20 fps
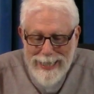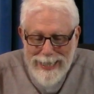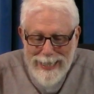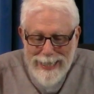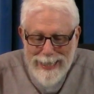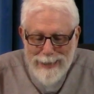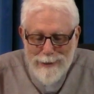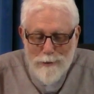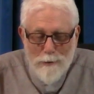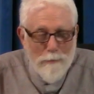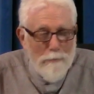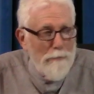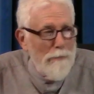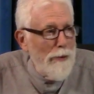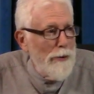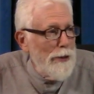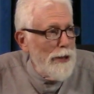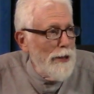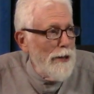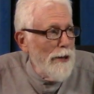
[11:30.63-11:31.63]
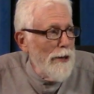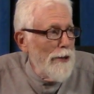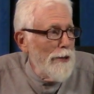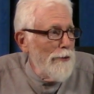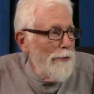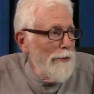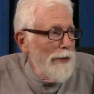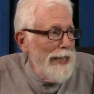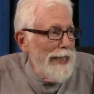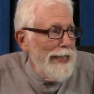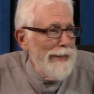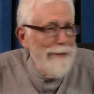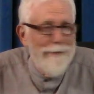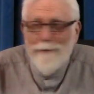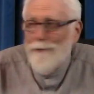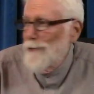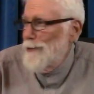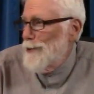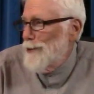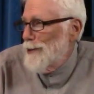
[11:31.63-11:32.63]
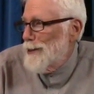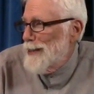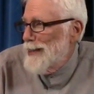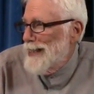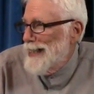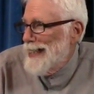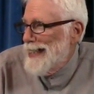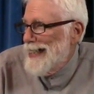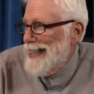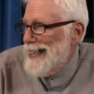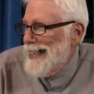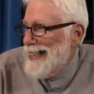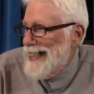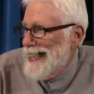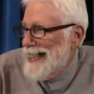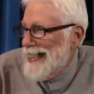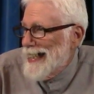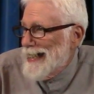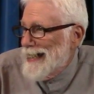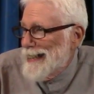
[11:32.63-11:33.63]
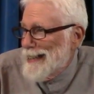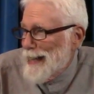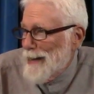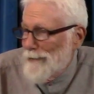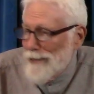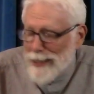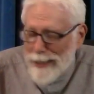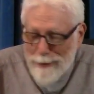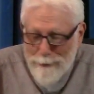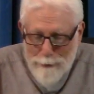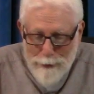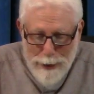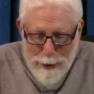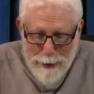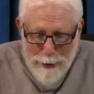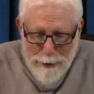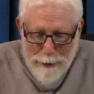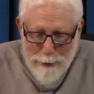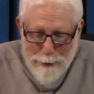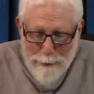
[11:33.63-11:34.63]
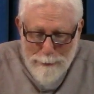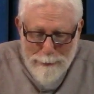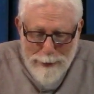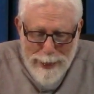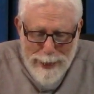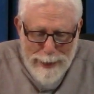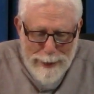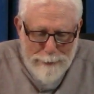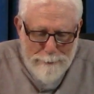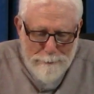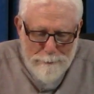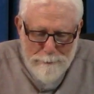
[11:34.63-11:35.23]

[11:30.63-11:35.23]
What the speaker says: It's a pretty hard read for a 71-year-old man.